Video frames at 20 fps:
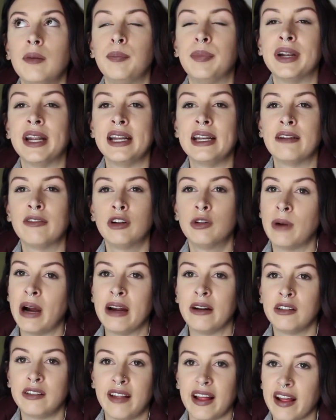but I never
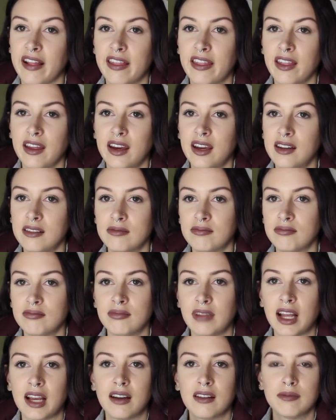write lengthy
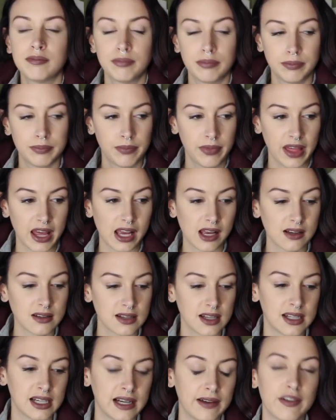like
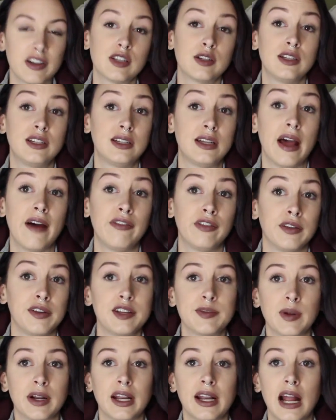things, and I never definitely
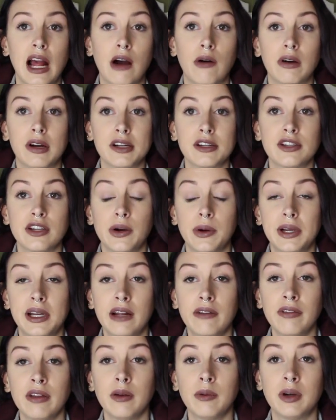spend an hour. So I
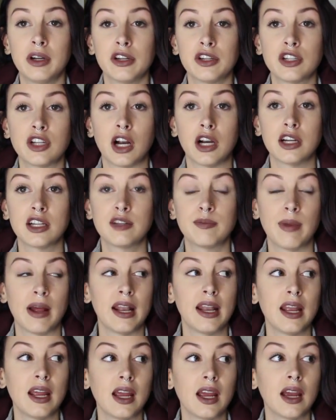definitely want to start
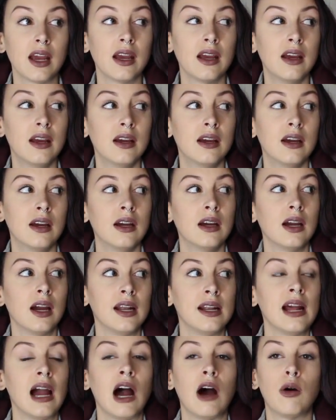spending
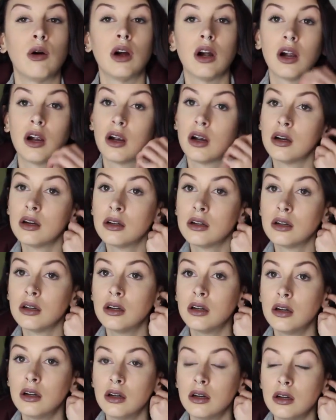an hour
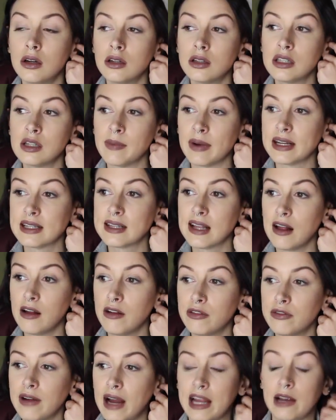to
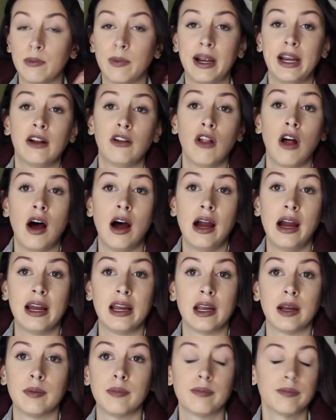myself. I read a lot. I
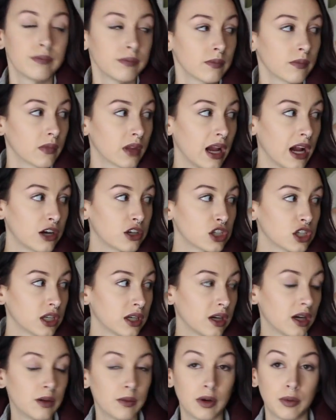am
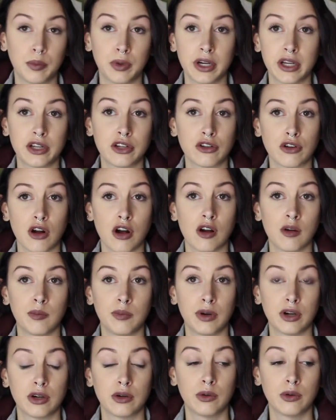actually a pretty strong
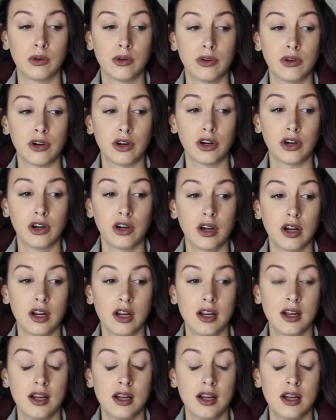book nerd,